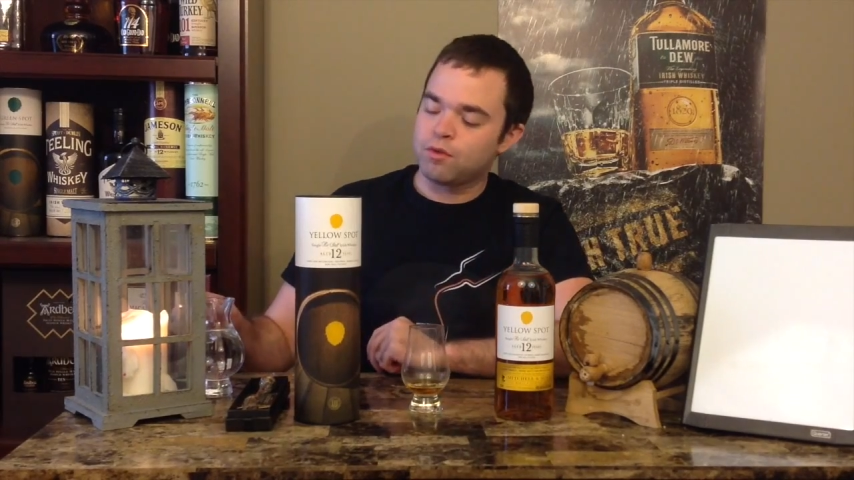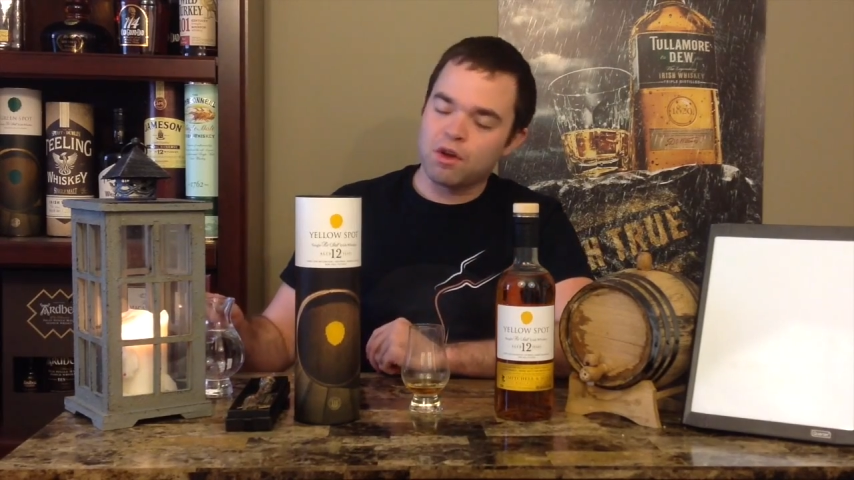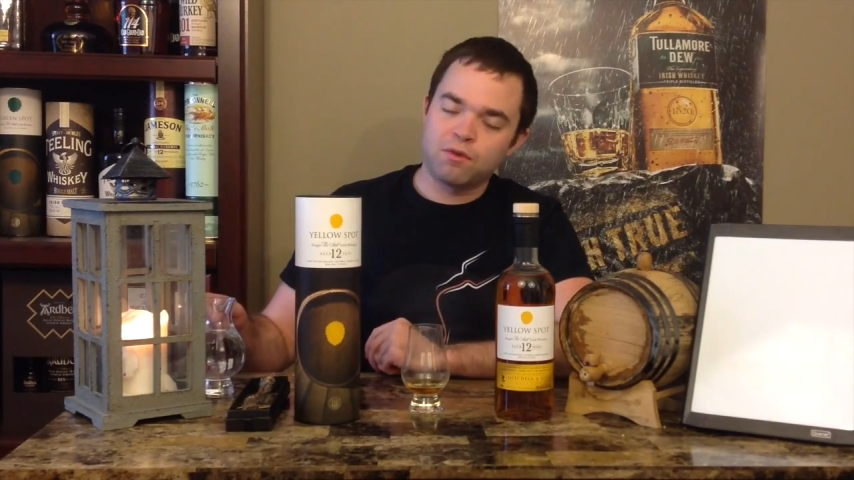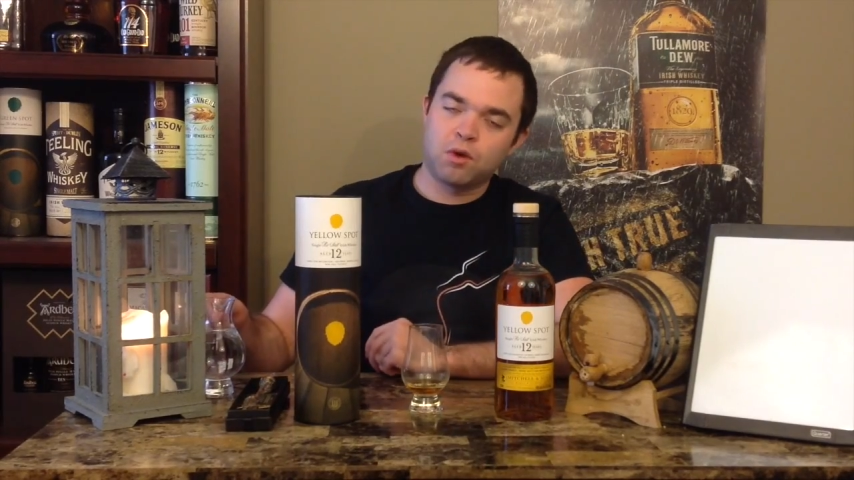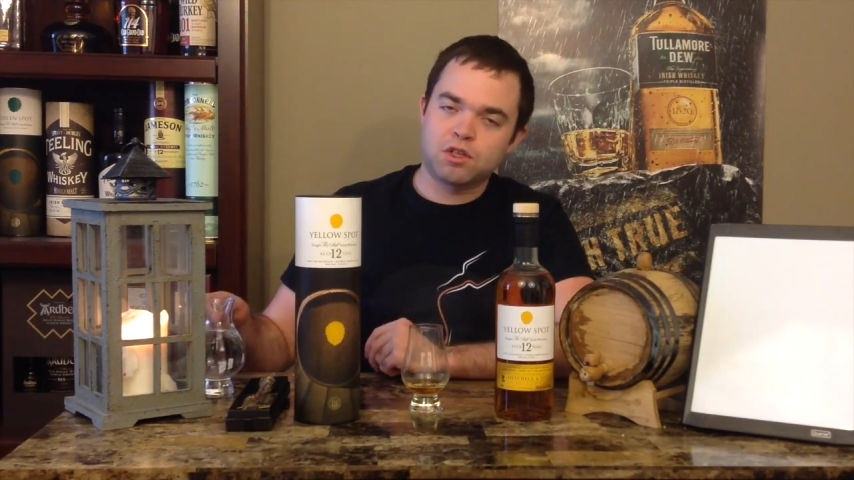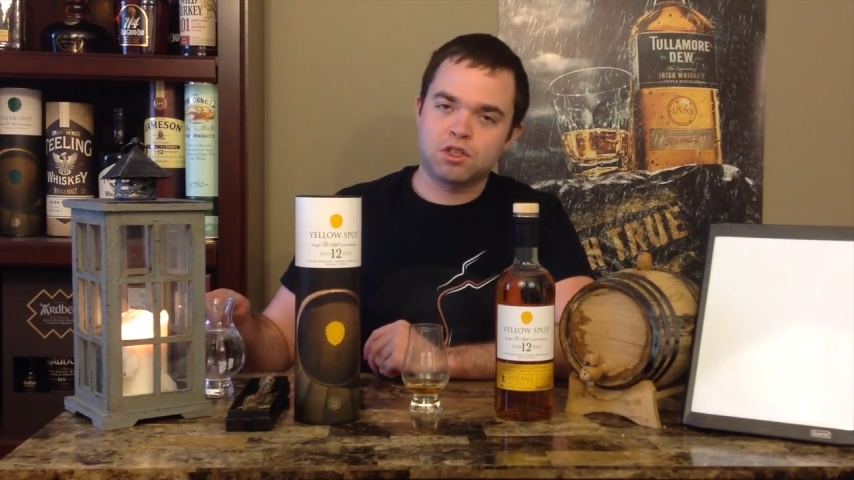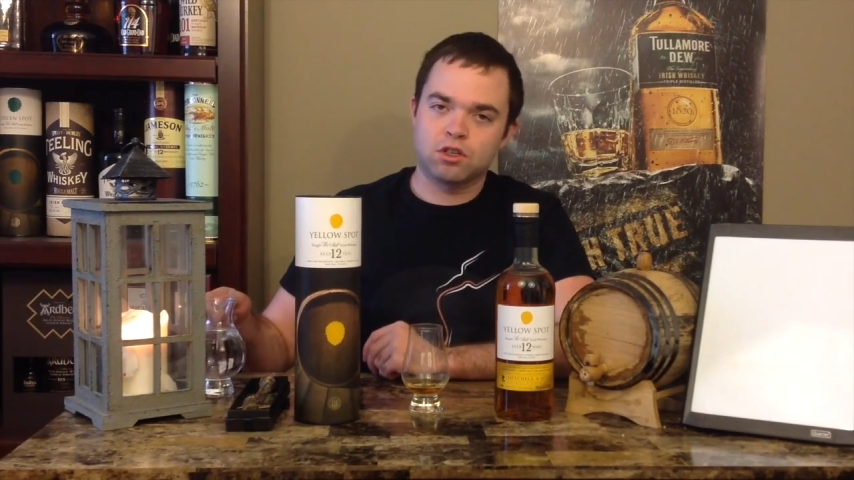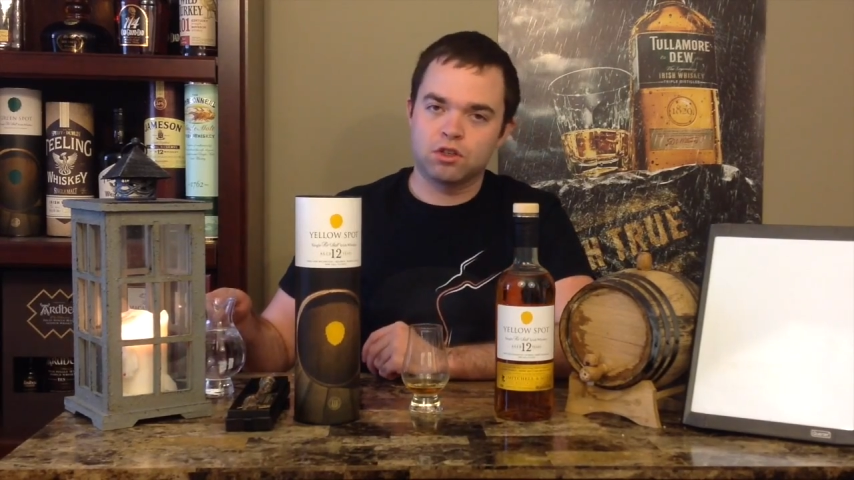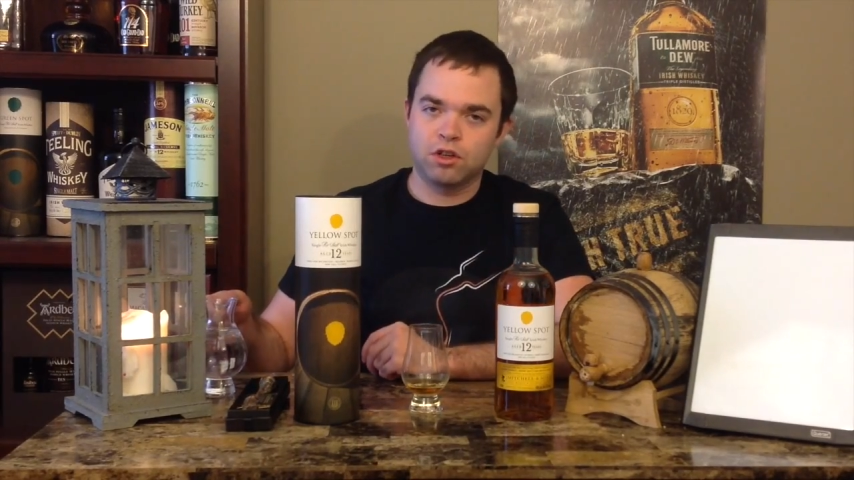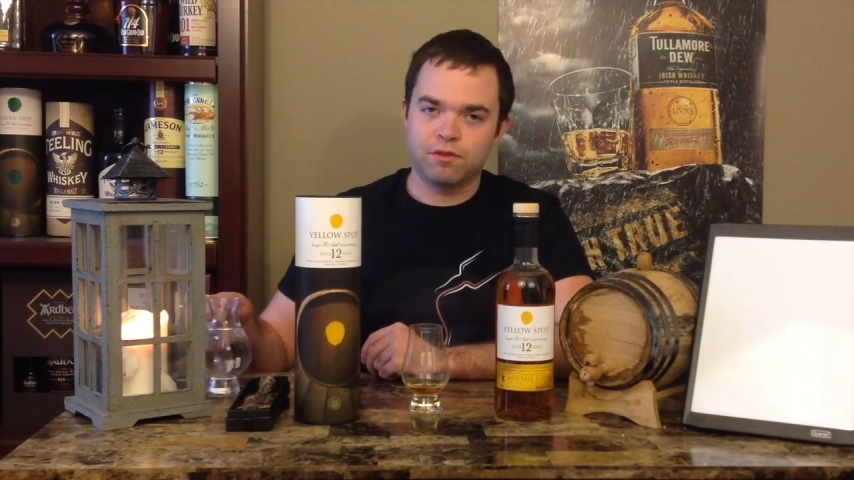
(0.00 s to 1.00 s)
you haven't watched the
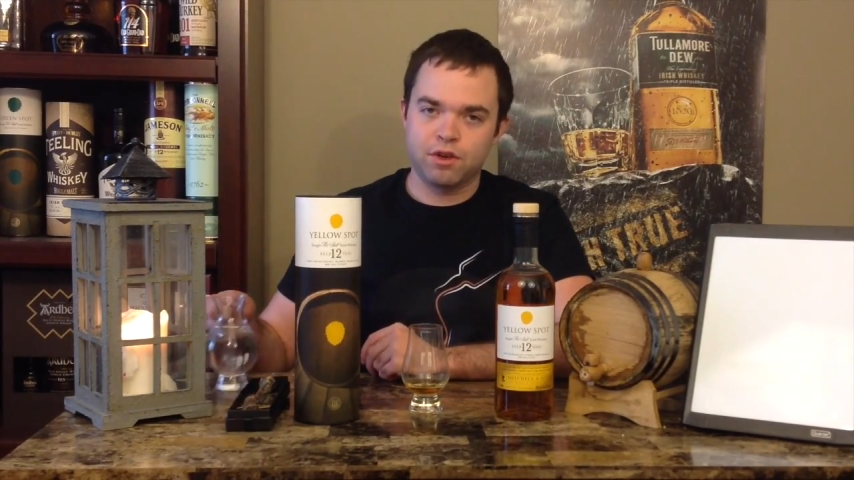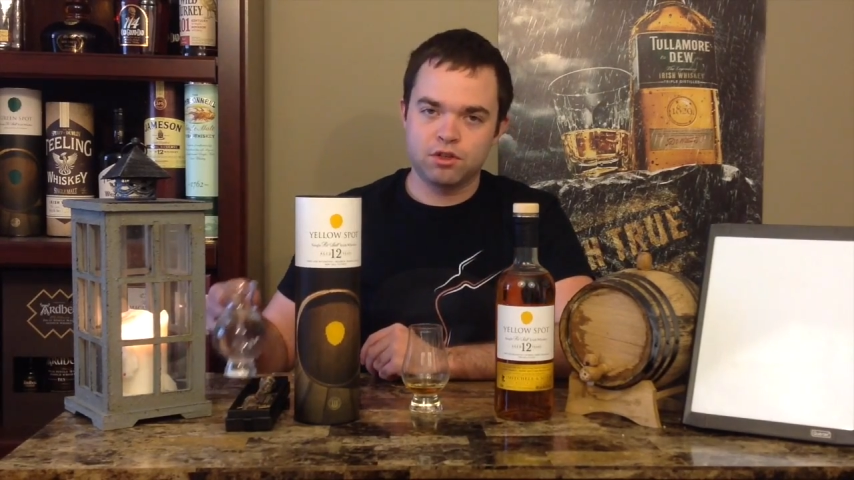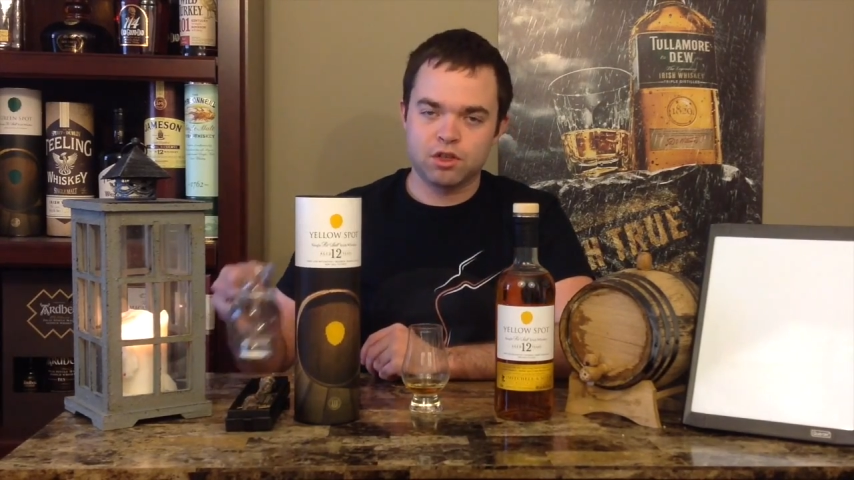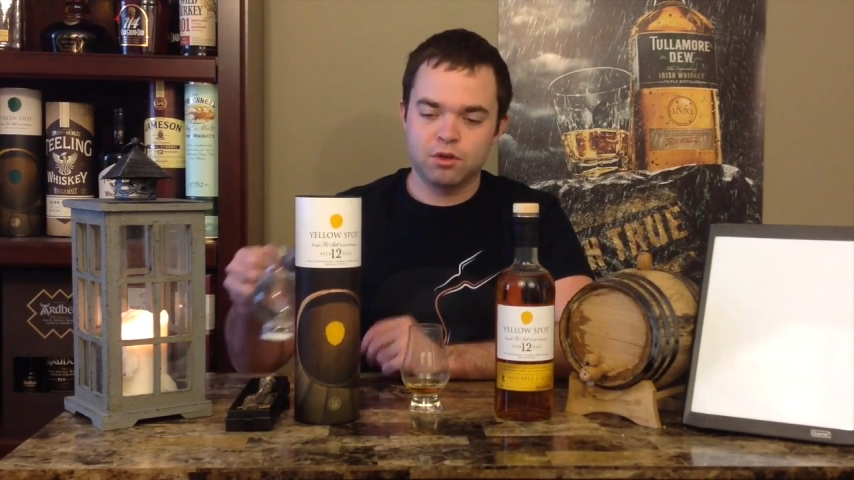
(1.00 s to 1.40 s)
earlier videos,